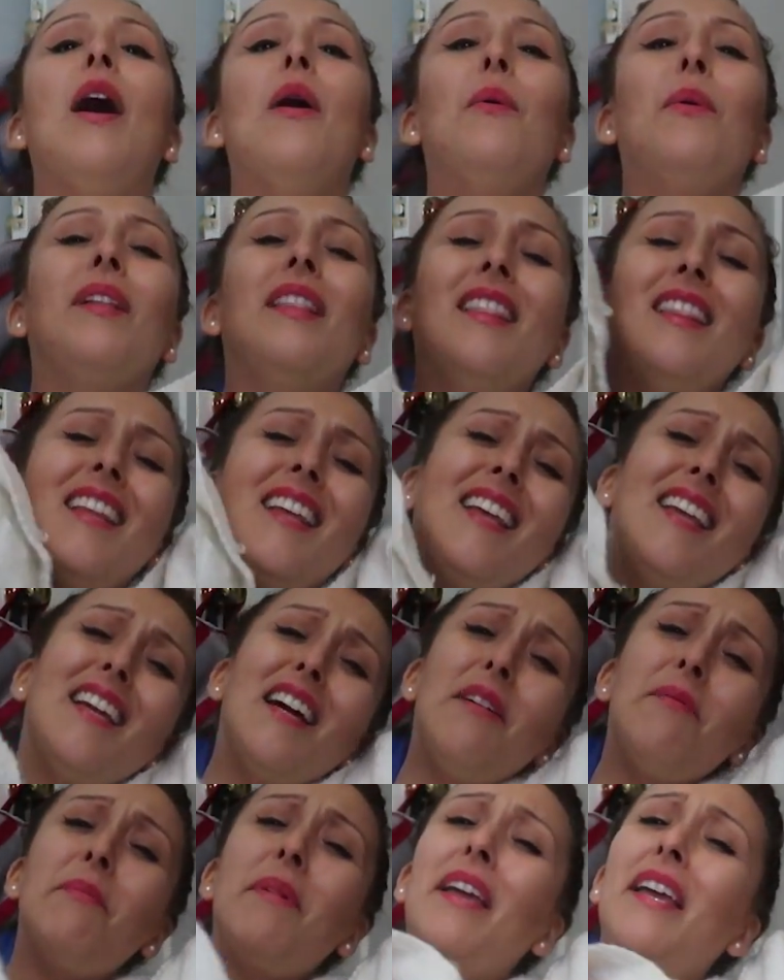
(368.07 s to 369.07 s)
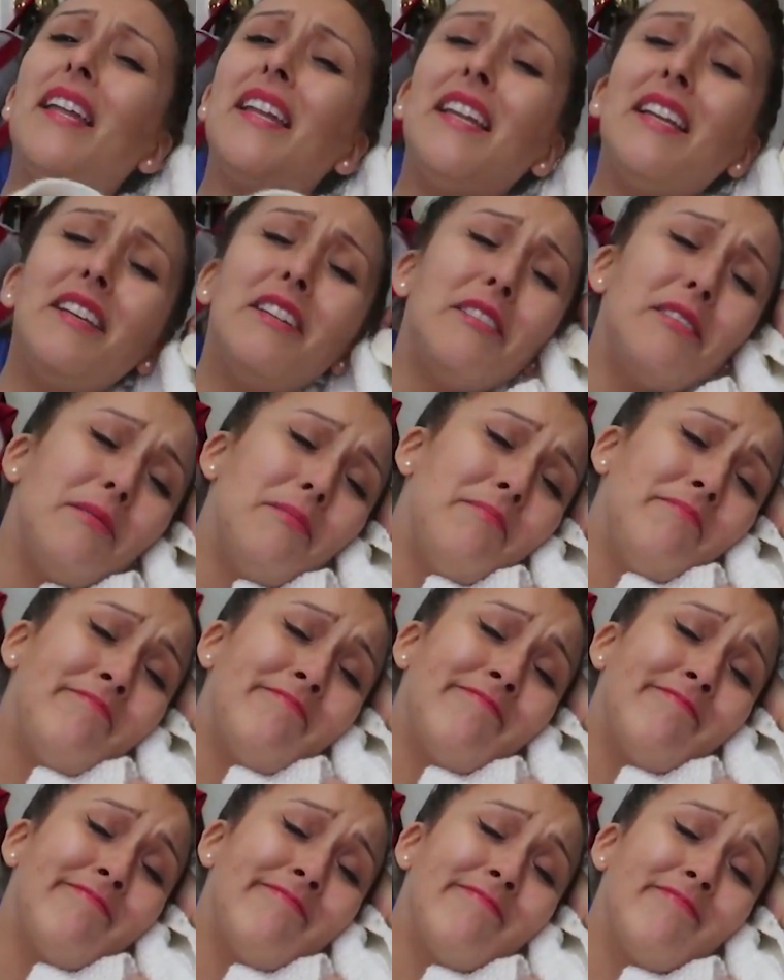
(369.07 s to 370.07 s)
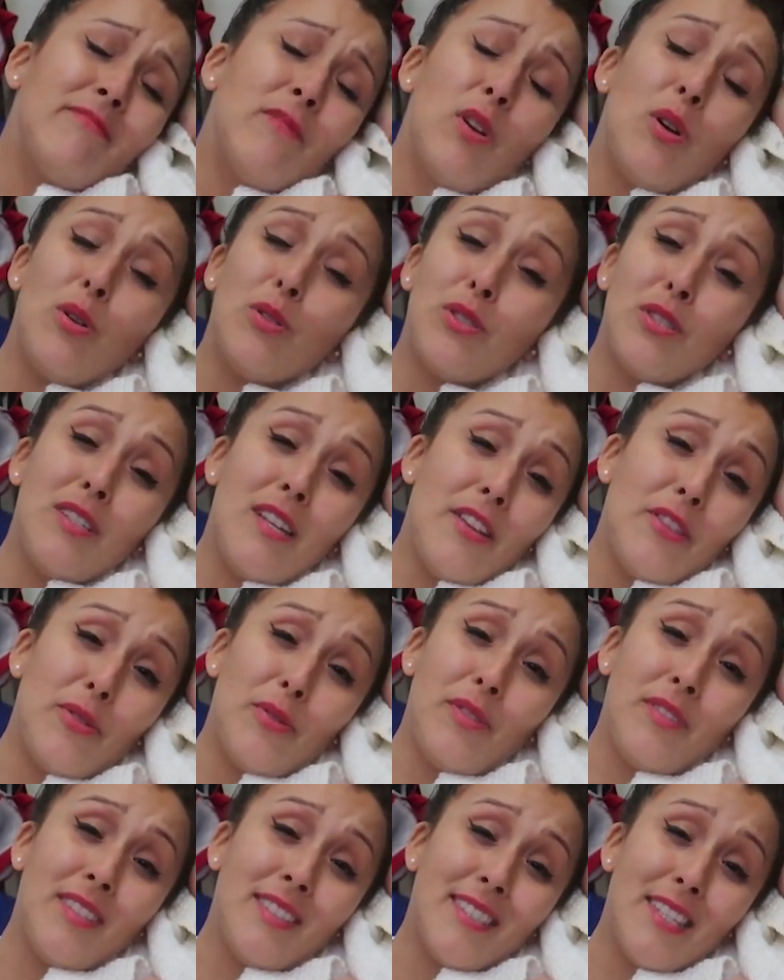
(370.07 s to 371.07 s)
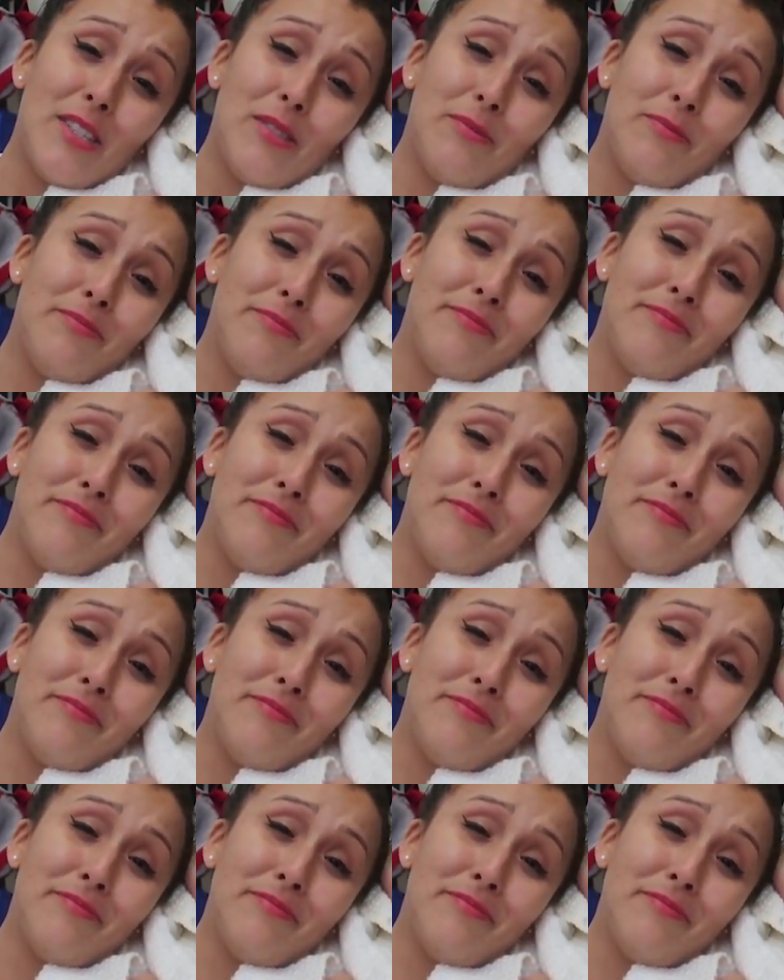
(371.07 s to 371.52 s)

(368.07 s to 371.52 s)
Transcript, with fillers: Abuelita made him. Also not throwing this out.